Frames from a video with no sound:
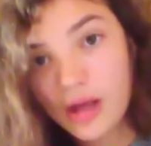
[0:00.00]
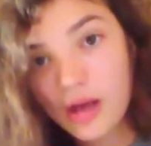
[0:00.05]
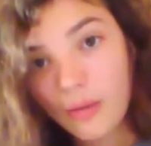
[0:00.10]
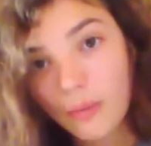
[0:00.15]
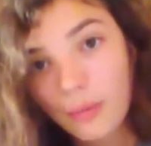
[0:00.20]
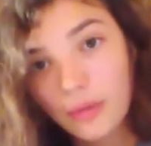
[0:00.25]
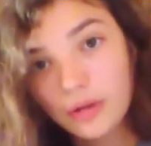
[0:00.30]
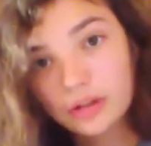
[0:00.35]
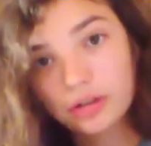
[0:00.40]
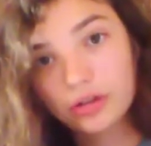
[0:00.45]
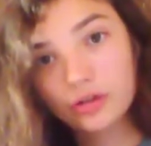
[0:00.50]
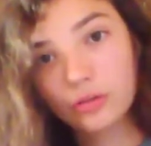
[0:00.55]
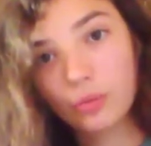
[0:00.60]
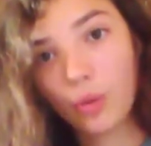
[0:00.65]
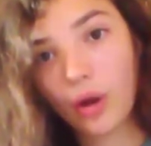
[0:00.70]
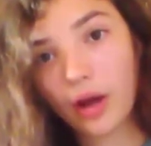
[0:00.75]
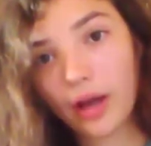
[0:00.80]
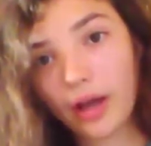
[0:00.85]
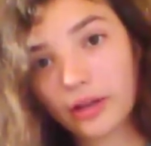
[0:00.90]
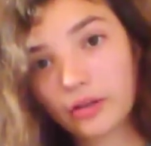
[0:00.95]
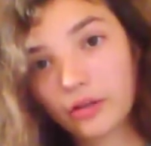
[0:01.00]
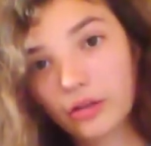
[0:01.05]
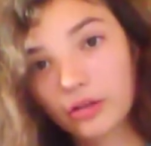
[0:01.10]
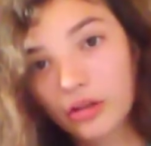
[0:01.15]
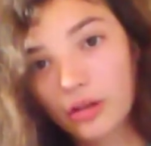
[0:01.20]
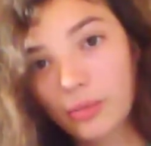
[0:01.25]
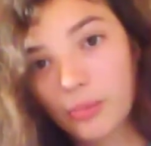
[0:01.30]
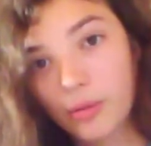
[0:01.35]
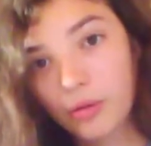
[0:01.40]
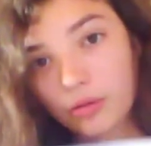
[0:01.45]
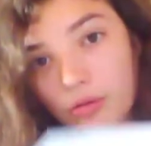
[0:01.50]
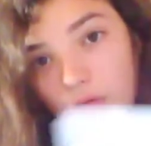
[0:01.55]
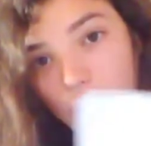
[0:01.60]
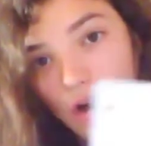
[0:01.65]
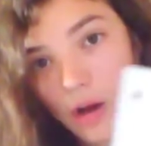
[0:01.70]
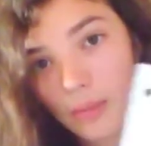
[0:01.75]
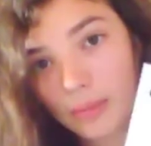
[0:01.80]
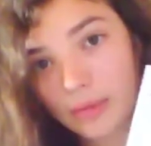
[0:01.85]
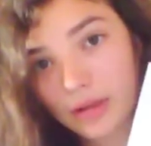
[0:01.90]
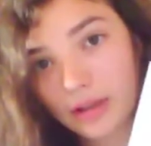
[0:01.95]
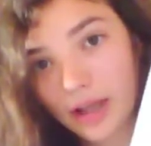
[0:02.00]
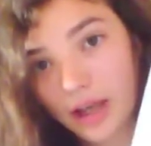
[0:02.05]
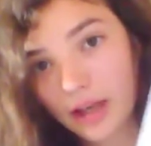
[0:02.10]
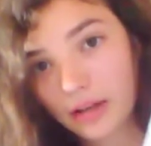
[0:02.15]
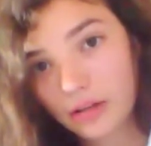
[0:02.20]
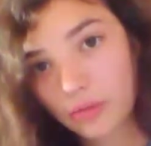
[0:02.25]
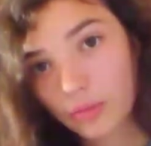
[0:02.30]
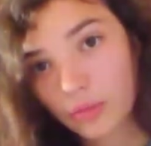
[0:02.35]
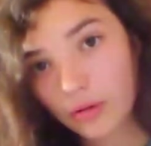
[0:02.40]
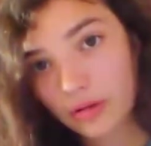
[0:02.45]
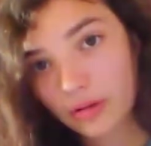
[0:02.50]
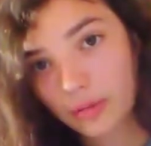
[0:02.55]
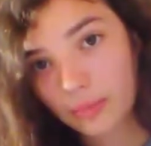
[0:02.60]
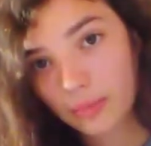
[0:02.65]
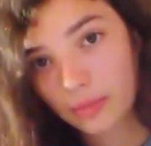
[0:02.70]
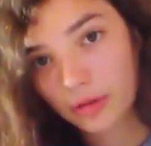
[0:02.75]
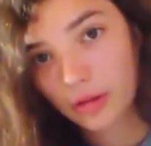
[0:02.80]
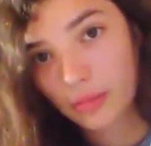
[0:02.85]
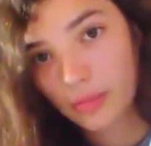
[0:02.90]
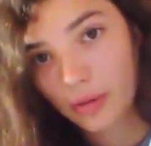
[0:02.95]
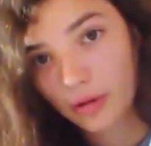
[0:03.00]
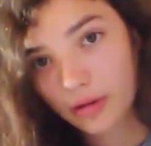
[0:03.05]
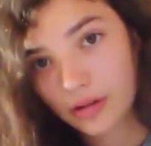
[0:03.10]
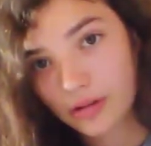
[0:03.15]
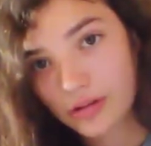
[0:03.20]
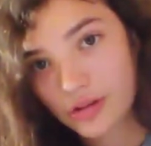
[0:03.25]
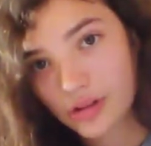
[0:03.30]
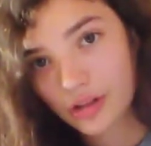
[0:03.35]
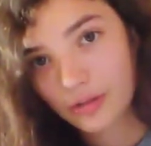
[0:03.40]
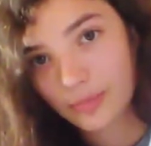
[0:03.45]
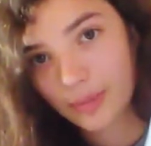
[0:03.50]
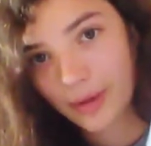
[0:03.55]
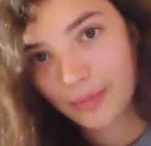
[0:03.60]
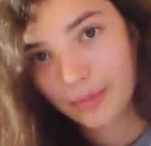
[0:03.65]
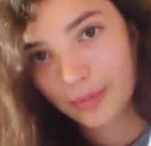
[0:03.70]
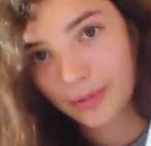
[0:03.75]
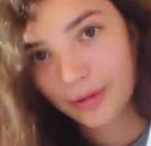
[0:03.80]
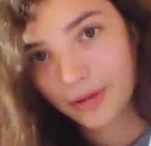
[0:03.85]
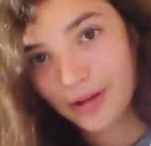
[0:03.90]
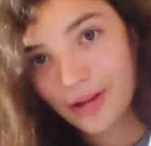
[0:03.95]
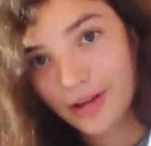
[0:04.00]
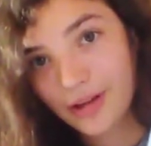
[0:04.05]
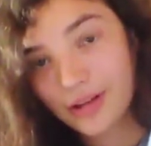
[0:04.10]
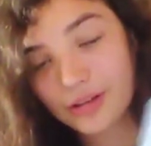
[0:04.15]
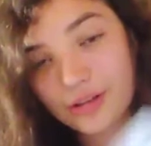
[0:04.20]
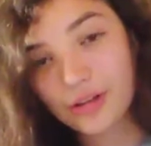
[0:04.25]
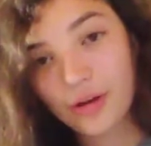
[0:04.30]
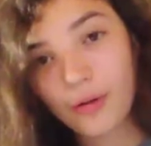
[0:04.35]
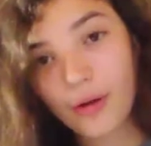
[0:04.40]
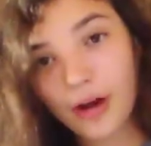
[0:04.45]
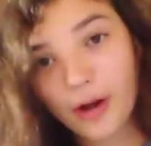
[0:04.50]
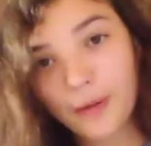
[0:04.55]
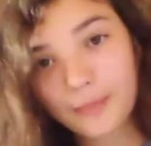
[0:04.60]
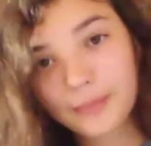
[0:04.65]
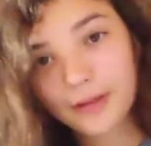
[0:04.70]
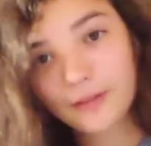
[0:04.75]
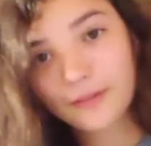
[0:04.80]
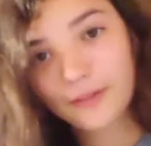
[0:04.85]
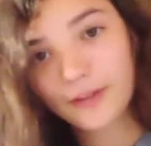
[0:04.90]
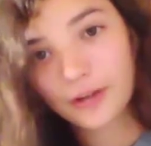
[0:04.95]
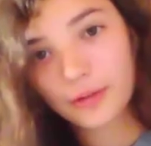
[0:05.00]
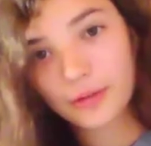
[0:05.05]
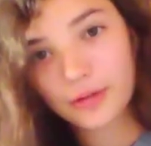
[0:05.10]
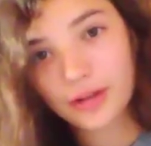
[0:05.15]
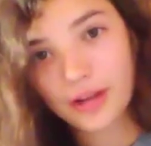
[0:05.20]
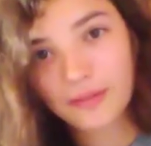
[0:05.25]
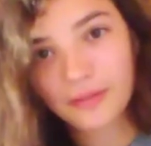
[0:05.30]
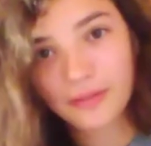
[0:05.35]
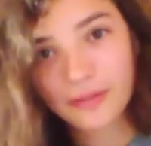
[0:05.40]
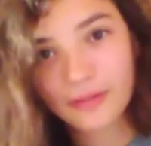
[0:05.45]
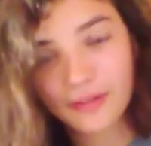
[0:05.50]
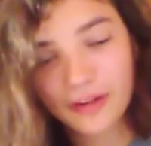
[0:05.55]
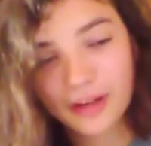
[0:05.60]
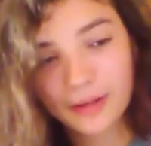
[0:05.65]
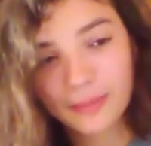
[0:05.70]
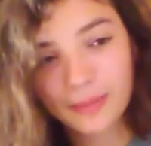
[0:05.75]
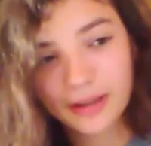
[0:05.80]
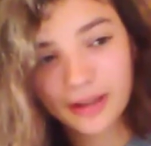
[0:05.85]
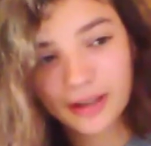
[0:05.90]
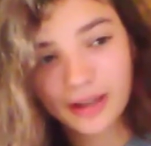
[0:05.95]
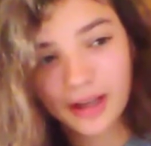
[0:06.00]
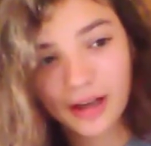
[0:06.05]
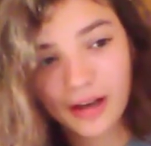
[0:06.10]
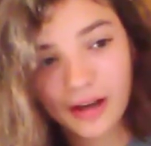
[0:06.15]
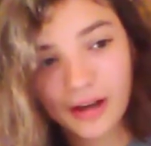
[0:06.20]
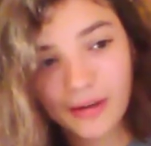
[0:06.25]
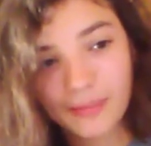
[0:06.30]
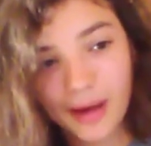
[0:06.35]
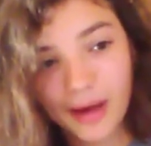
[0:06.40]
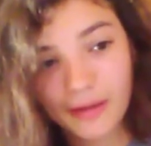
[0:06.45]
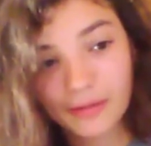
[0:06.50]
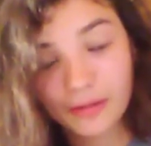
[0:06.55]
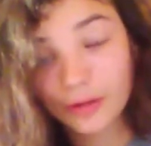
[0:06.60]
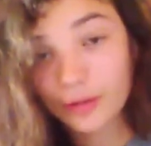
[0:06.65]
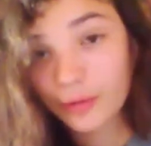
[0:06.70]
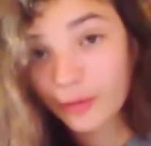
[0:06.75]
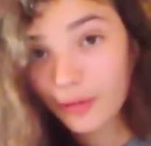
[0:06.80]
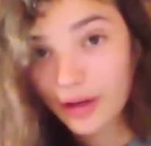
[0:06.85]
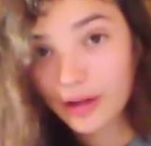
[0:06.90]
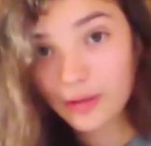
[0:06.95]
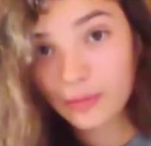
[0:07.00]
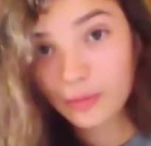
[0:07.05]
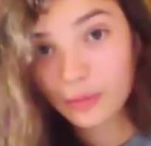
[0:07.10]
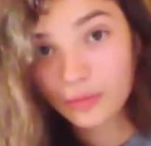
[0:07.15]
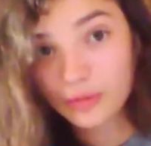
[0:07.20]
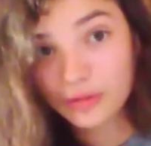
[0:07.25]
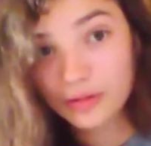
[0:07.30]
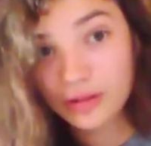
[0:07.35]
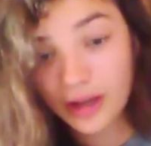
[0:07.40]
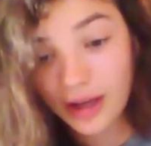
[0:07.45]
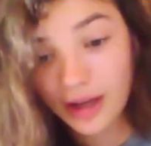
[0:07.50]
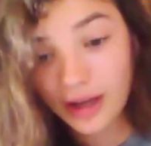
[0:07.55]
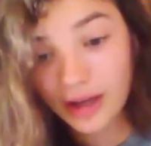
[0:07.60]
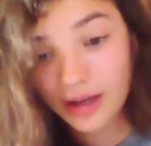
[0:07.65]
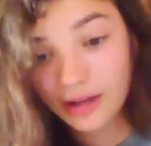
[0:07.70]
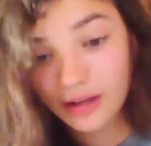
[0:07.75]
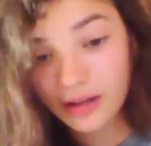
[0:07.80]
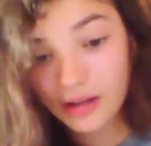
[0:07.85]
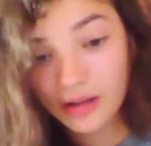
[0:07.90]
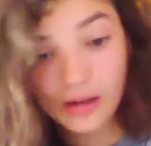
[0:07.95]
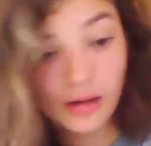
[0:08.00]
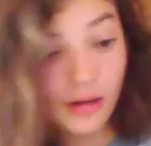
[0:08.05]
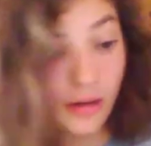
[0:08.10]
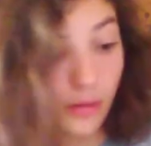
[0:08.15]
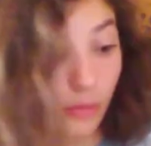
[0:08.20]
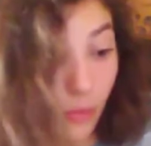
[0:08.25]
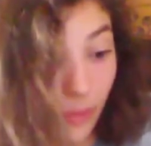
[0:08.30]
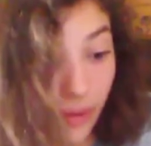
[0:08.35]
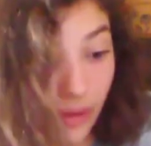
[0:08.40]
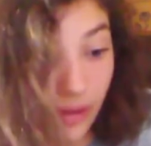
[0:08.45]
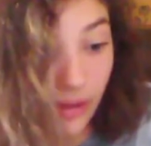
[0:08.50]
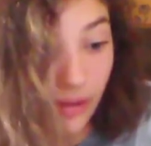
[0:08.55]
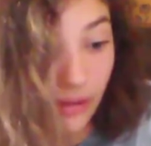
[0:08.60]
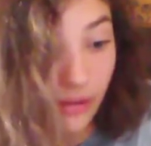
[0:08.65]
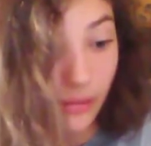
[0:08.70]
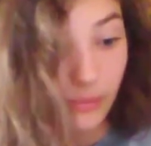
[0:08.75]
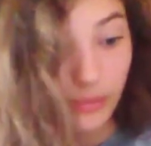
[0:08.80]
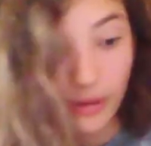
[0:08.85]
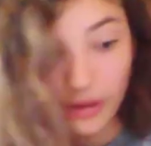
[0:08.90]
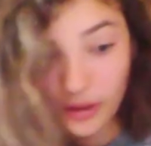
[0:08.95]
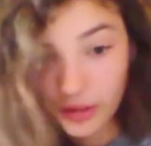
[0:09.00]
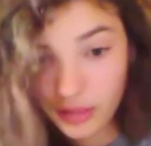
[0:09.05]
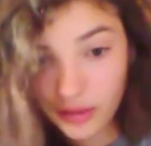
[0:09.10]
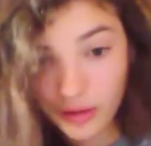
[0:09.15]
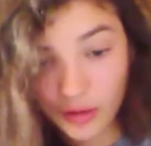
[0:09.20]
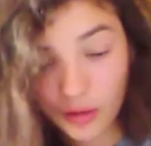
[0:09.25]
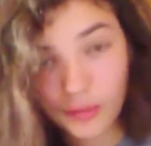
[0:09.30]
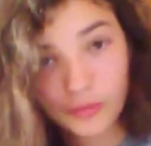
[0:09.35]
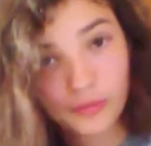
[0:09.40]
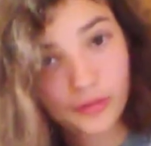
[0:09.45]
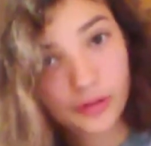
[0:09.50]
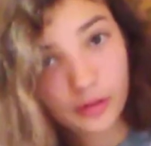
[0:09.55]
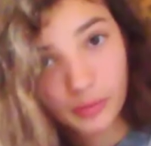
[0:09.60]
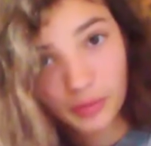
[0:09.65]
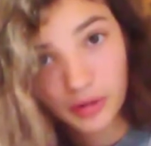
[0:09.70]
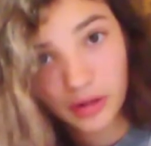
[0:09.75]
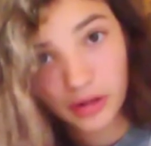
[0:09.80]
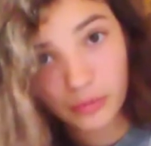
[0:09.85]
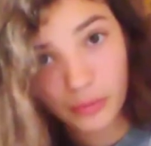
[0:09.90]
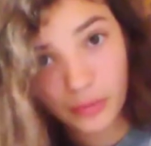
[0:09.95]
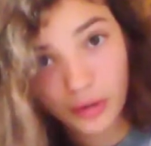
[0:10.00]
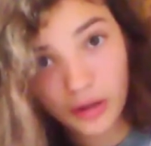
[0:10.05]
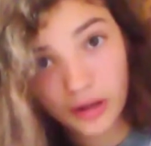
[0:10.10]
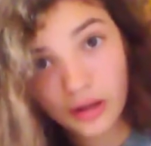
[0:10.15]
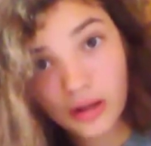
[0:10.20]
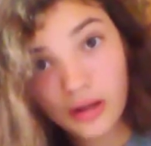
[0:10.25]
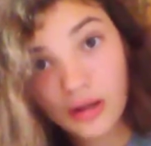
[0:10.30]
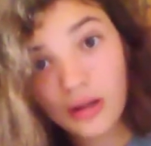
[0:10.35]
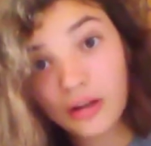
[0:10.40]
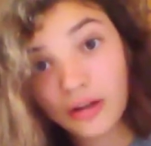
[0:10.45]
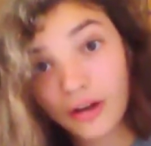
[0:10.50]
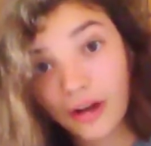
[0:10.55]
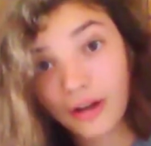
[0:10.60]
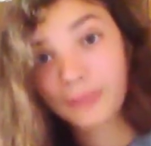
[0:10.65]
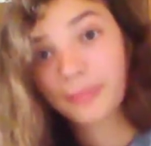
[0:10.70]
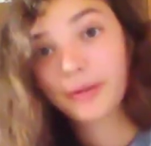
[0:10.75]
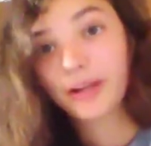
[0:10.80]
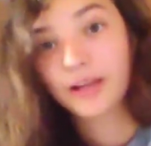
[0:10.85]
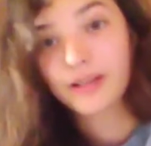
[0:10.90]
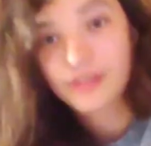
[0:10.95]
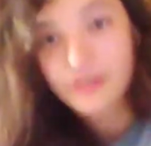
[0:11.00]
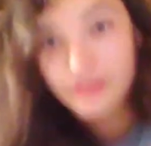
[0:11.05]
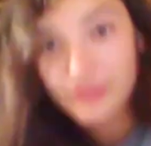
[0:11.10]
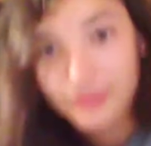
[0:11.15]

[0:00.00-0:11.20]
which is why I took the most commonly asked ones and put them on this sheet of paper. So I hope this video was helpful for anybody. Have a great day, week, month, and hopefully 2020. God bless.